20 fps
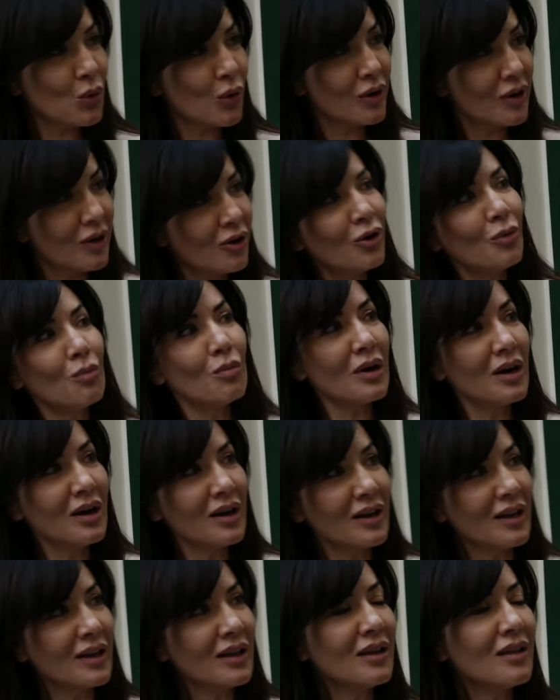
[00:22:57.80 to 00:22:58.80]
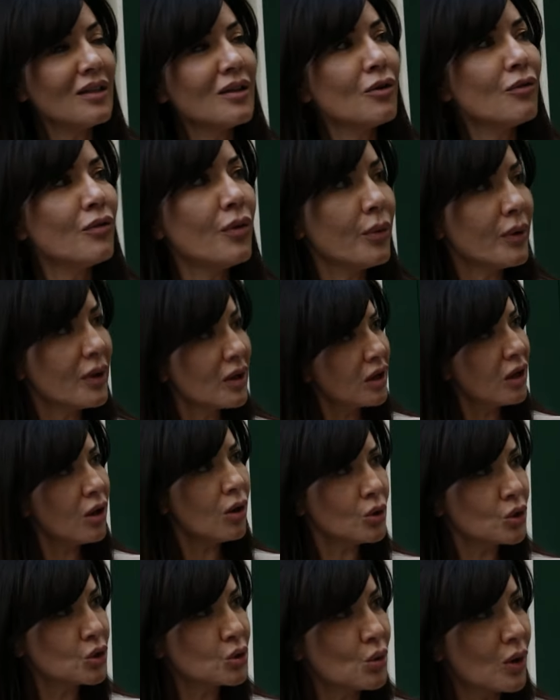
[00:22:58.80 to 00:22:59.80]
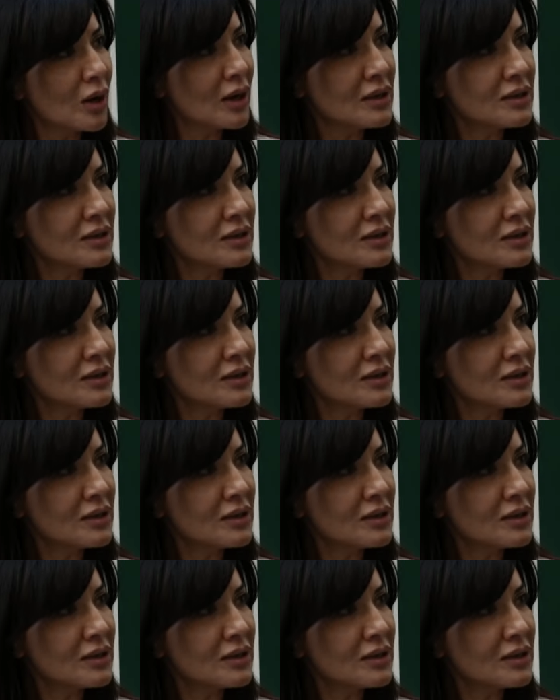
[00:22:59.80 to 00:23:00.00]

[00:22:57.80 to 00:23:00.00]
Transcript: who are nearby. They're very close to